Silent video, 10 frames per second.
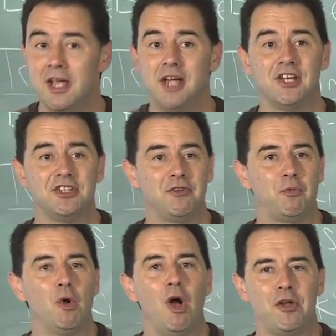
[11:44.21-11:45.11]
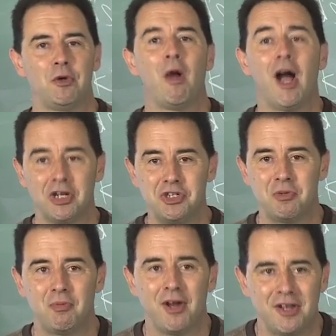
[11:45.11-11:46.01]
It's as if we're all on a rocket
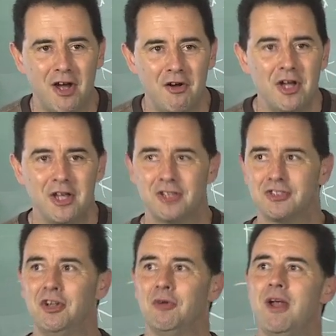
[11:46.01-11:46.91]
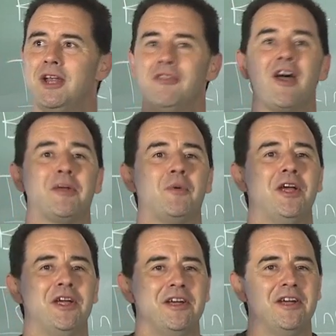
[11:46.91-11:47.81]
ship right now accelerating that
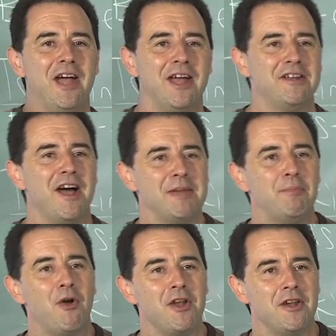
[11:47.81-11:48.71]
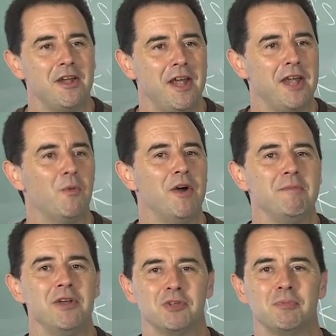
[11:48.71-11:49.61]
way at
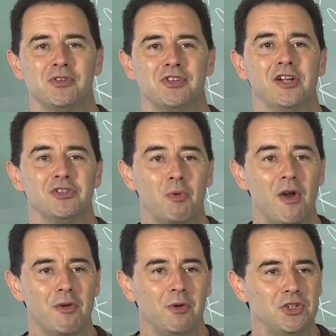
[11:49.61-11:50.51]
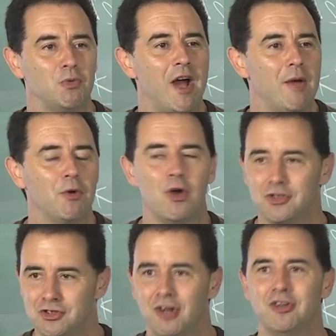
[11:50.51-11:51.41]
9.81 meters per second squared, which is why we're
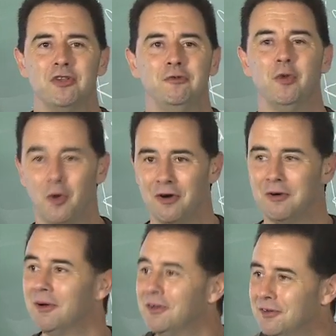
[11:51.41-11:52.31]
all stuck to the floor, right?